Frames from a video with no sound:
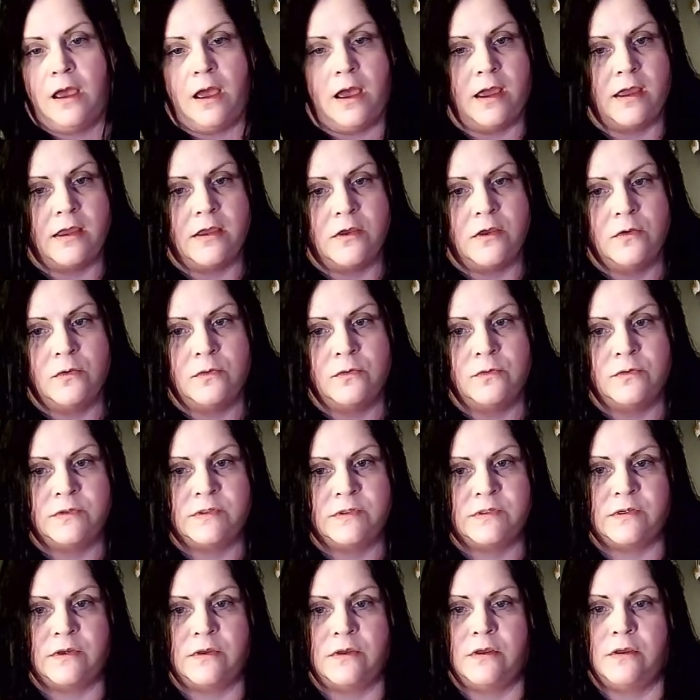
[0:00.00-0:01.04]
I
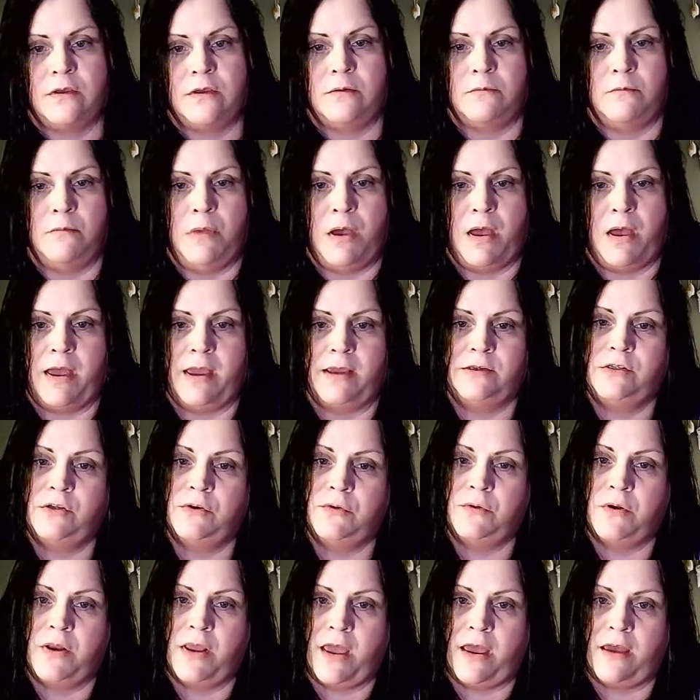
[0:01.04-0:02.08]
use my
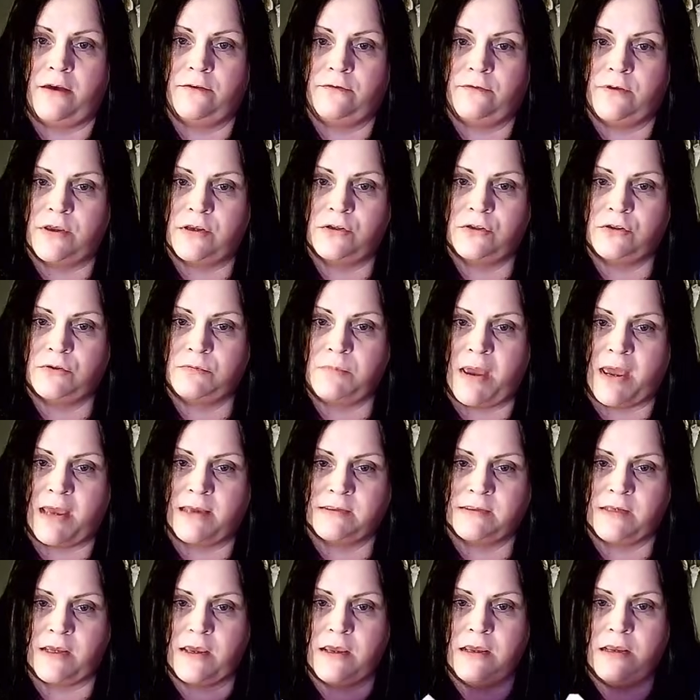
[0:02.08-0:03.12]
2.5-inch
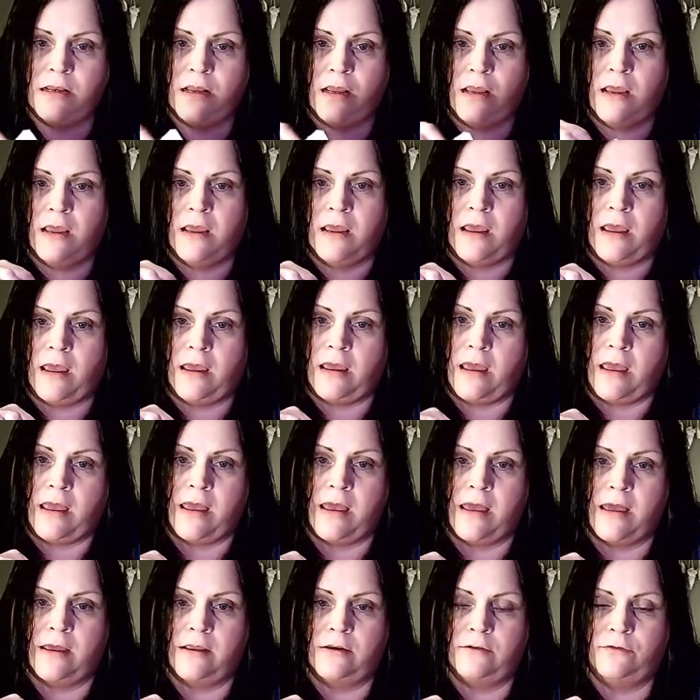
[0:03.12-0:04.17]
basket
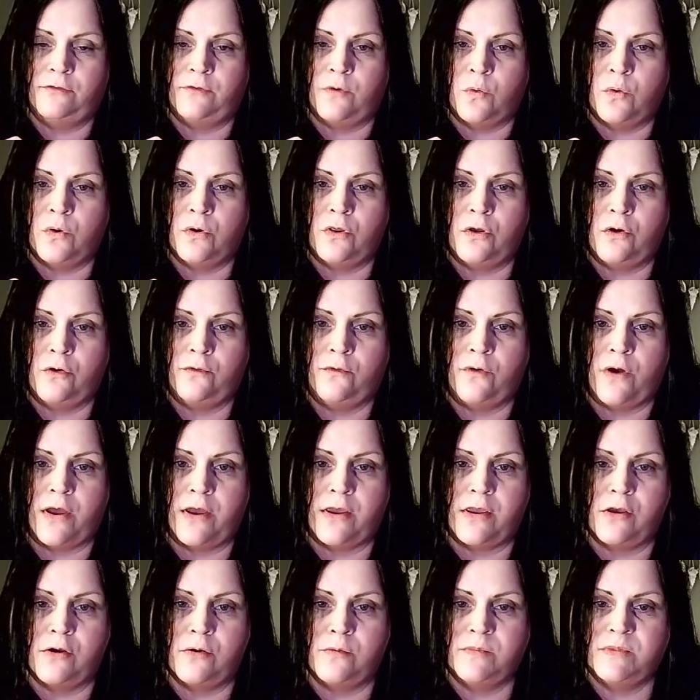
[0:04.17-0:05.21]
and 4 low
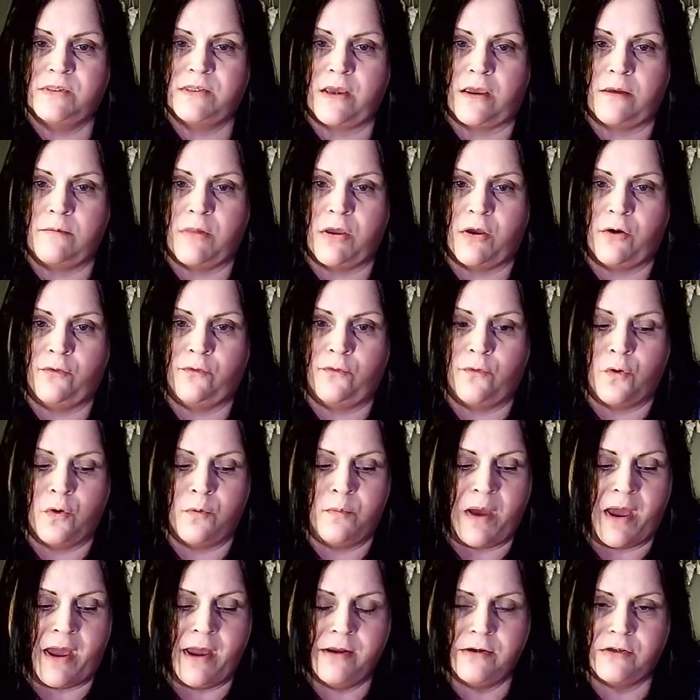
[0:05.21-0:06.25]
volumes. I make a
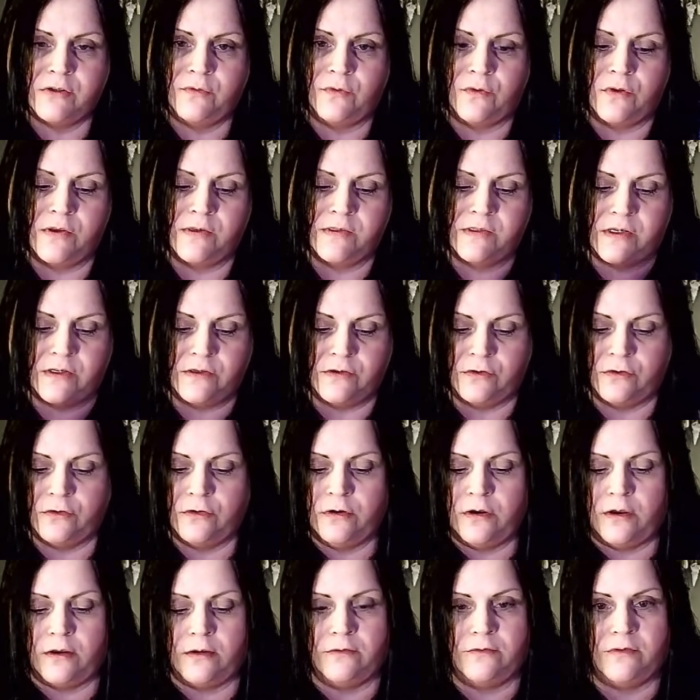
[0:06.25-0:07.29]
4-patch for the
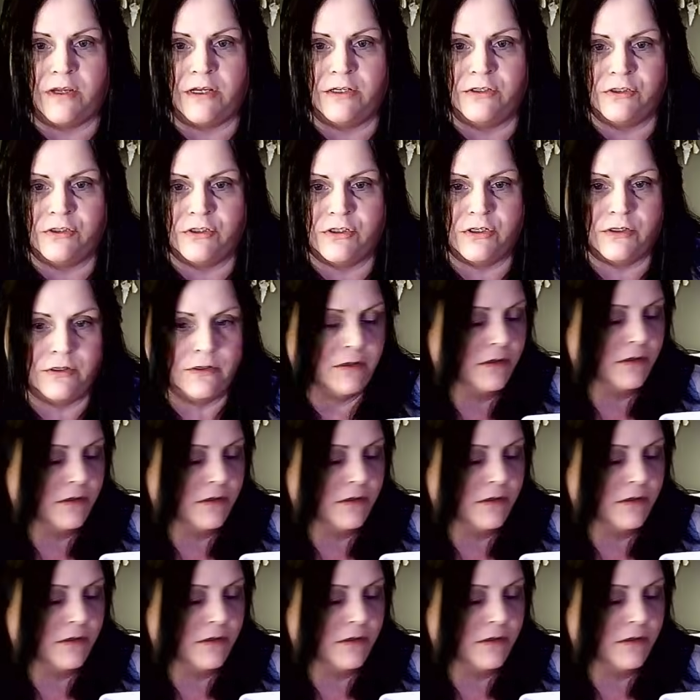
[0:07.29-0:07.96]
center of each